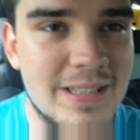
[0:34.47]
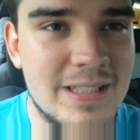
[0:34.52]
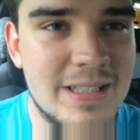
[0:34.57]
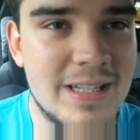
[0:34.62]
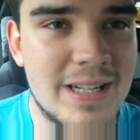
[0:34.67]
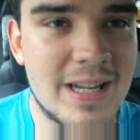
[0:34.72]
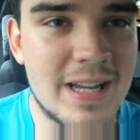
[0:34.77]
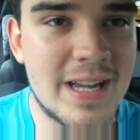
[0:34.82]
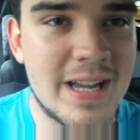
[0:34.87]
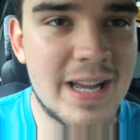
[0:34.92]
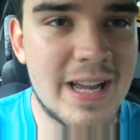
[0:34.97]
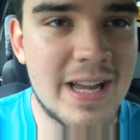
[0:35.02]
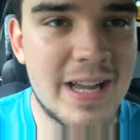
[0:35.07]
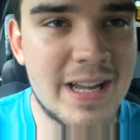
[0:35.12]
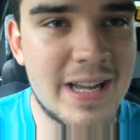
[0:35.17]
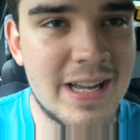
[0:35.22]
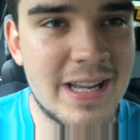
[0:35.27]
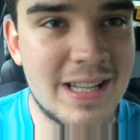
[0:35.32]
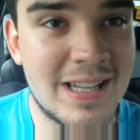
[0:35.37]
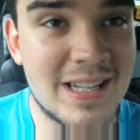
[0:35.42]

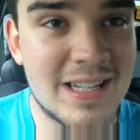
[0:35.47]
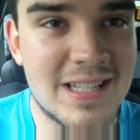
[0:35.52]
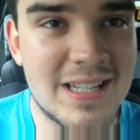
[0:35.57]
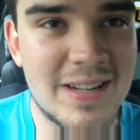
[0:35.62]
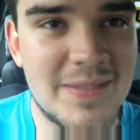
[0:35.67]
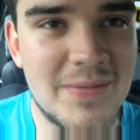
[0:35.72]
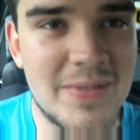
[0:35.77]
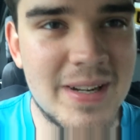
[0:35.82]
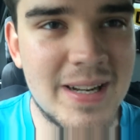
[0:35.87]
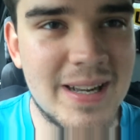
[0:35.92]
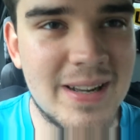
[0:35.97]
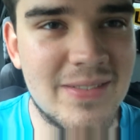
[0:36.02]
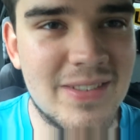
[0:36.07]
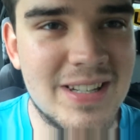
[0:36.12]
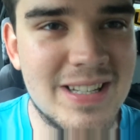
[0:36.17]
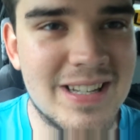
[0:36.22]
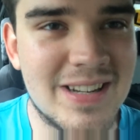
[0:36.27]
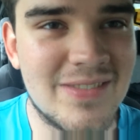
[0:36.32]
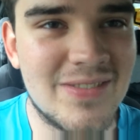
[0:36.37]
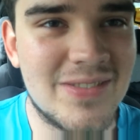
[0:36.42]
Yay, that's something I
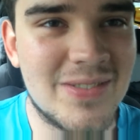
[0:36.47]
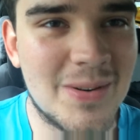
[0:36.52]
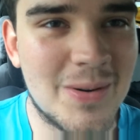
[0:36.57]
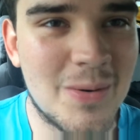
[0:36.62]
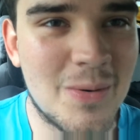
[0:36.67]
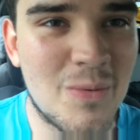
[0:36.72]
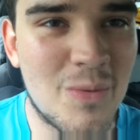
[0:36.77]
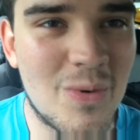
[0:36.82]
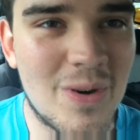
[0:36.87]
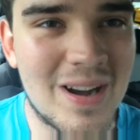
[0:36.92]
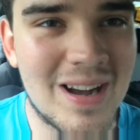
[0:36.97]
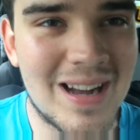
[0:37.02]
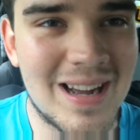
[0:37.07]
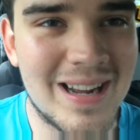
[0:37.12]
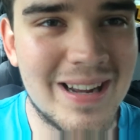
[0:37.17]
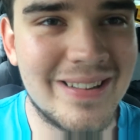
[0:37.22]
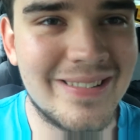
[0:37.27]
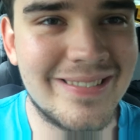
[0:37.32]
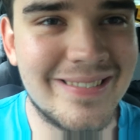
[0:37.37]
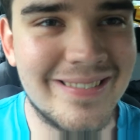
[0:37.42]
haven't done for a
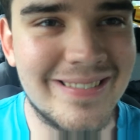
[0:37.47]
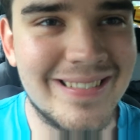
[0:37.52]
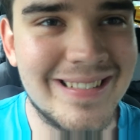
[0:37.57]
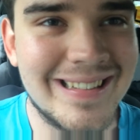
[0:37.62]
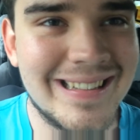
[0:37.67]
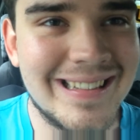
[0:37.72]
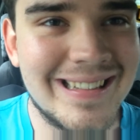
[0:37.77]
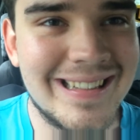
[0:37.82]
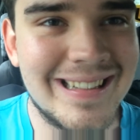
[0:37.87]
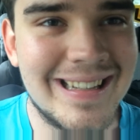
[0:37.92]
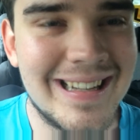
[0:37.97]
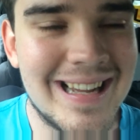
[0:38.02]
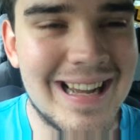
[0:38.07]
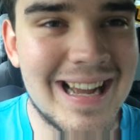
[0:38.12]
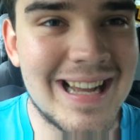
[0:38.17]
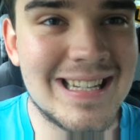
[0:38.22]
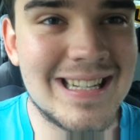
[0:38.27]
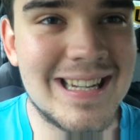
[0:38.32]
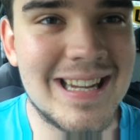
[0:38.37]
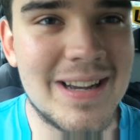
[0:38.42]
while.
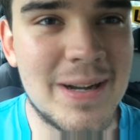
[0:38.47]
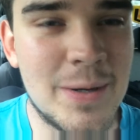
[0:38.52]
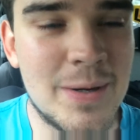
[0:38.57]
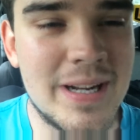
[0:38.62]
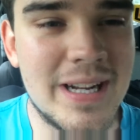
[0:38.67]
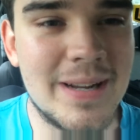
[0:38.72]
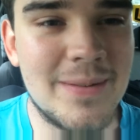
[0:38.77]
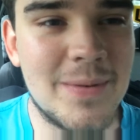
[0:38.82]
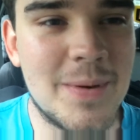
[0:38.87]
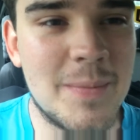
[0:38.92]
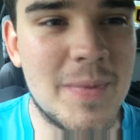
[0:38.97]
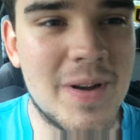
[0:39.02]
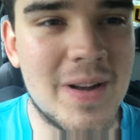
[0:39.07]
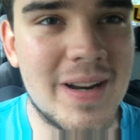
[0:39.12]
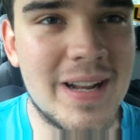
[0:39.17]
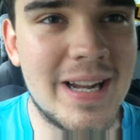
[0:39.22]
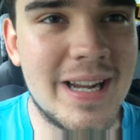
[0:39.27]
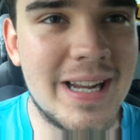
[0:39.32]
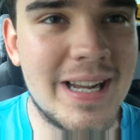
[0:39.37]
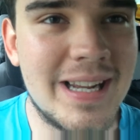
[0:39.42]
How's it going,
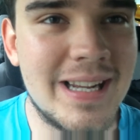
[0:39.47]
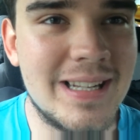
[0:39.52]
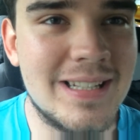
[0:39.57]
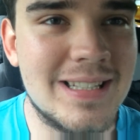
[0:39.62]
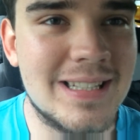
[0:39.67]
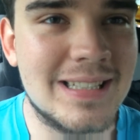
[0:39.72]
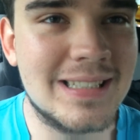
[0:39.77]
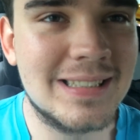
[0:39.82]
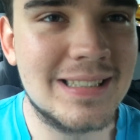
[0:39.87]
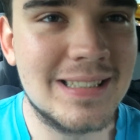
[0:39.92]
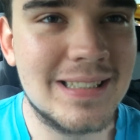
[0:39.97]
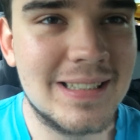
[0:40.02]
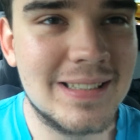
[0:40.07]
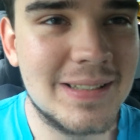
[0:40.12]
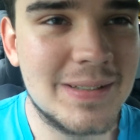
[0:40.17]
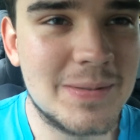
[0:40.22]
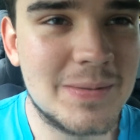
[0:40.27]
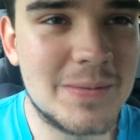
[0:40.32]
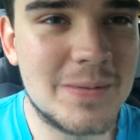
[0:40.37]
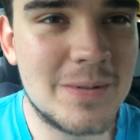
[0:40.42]
everybody?
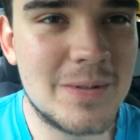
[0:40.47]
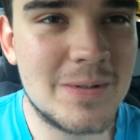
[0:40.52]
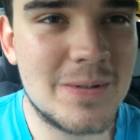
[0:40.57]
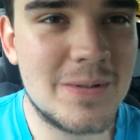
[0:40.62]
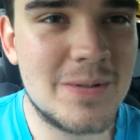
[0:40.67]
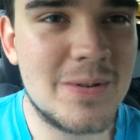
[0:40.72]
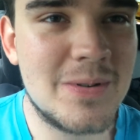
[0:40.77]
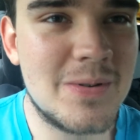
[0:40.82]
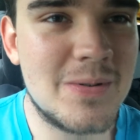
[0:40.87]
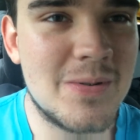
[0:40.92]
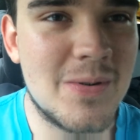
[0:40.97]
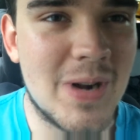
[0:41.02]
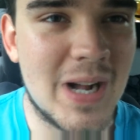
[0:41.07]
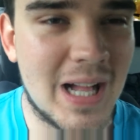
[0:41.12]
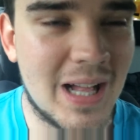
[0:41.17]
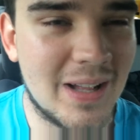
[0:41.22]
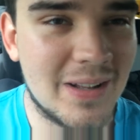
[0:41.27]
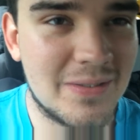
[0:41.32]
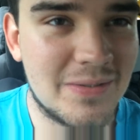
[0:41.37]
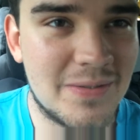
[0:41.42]
Woo,
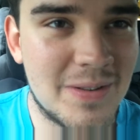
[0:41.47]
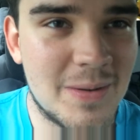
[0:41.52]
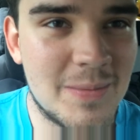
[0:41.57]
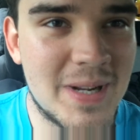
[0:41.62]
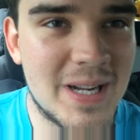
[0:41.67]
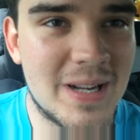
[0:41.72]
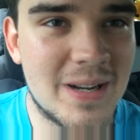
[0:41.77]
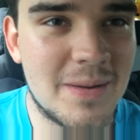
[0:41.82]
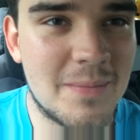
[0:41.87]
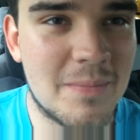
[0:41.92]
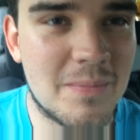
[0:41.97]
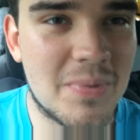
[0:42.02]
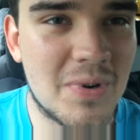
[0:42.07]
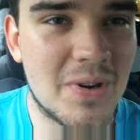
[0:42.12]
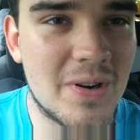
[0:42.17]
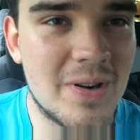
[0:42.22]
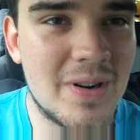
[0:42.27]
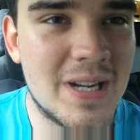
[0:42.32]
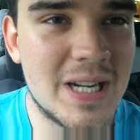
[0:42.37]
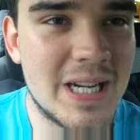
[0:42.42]
filming on a
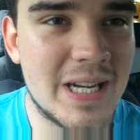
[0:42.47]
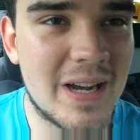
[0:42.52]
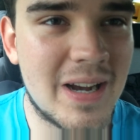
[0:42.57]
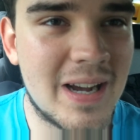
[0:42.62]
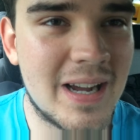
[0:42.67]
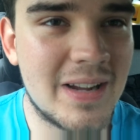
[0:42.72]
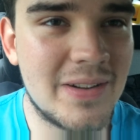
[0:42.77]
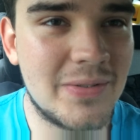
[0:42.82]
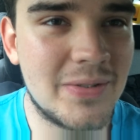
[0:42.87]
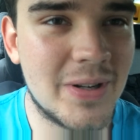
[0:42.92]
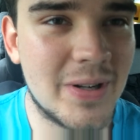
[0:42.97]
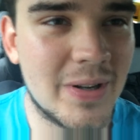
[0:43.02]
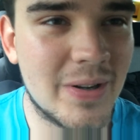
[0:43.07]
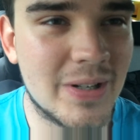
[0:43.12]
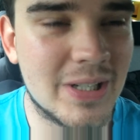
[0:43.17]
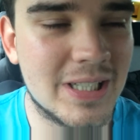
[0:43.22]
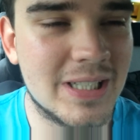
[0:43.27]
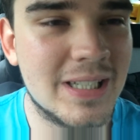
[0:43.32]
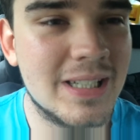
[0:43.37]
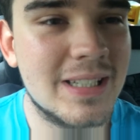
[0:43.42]
broken
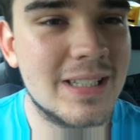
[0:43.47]
iPhone.